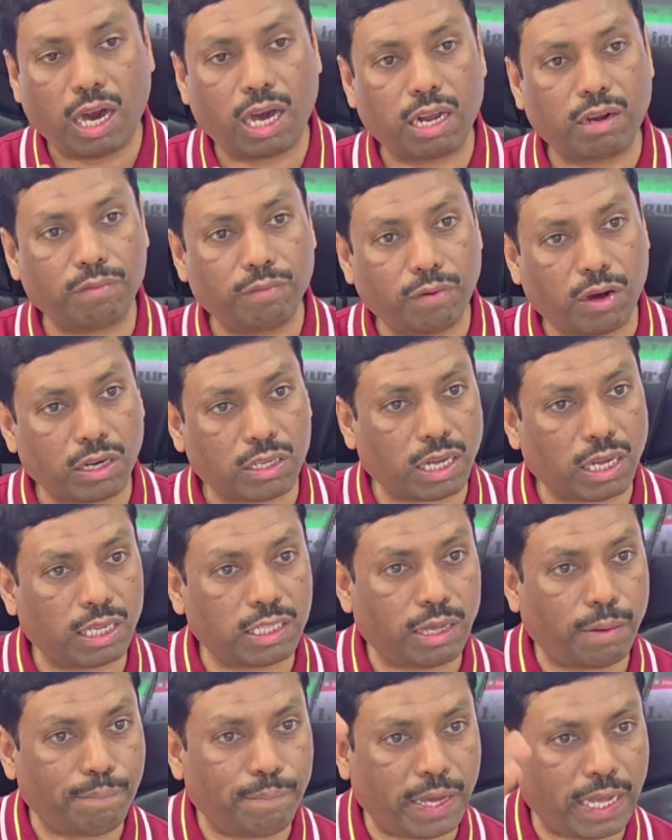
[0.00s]
or what
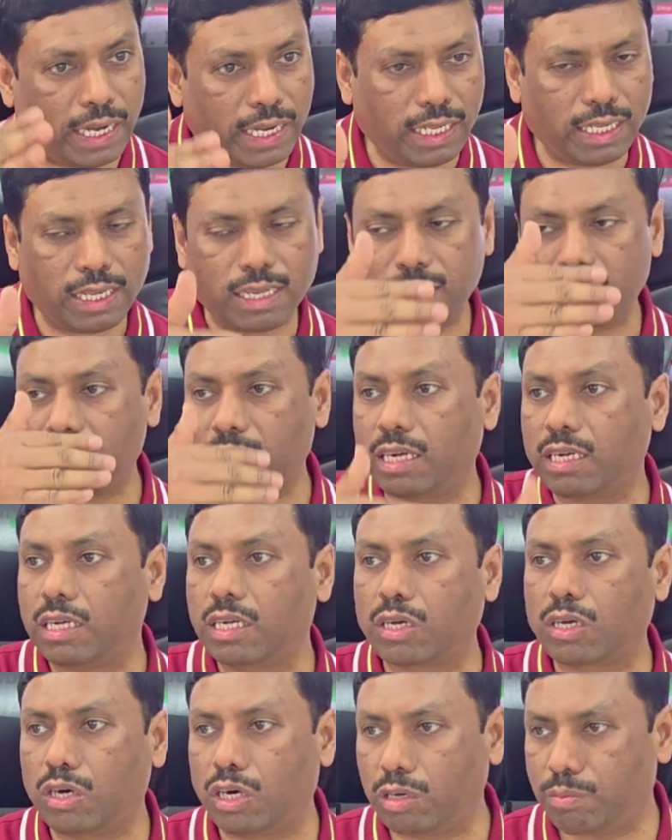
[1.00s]
are the meridians are
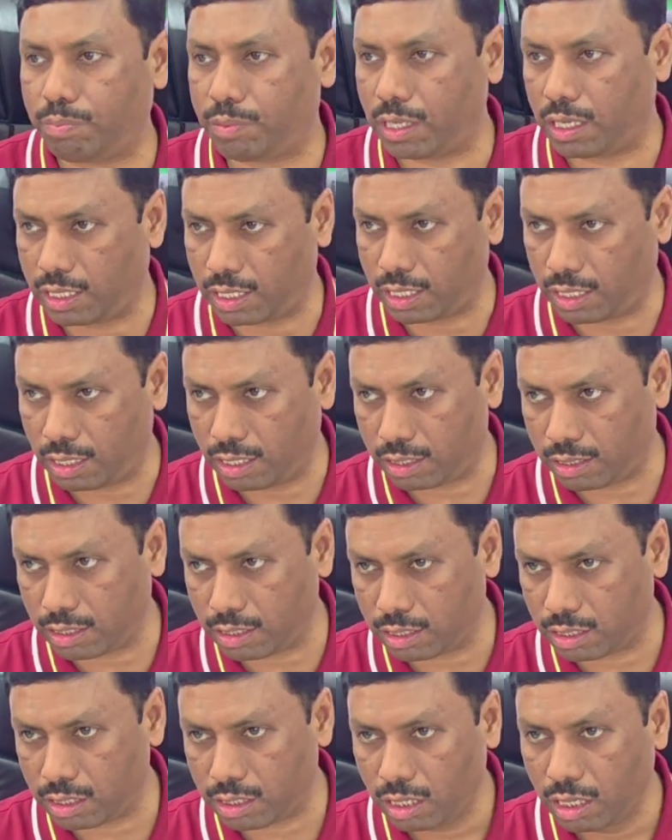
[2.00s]
incorporated in
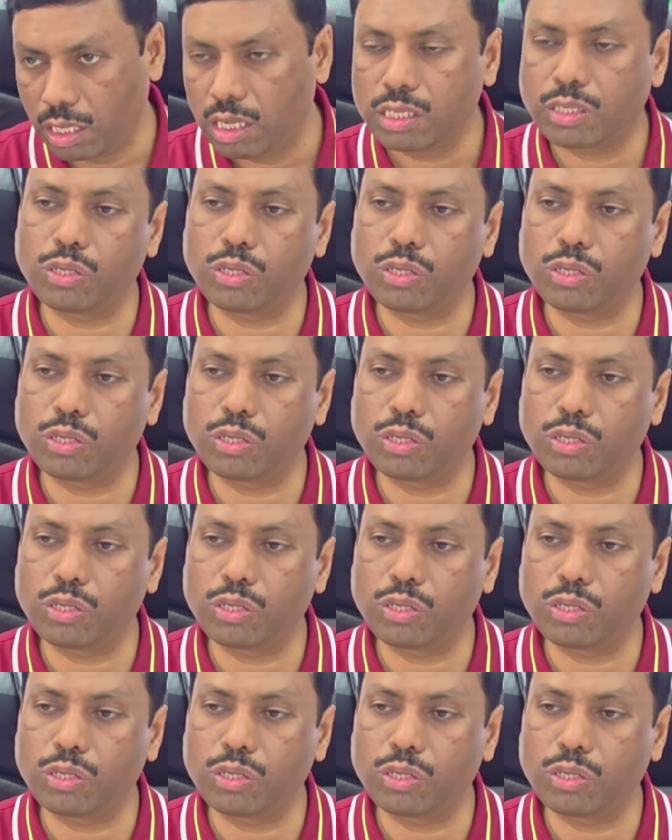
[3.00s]
this?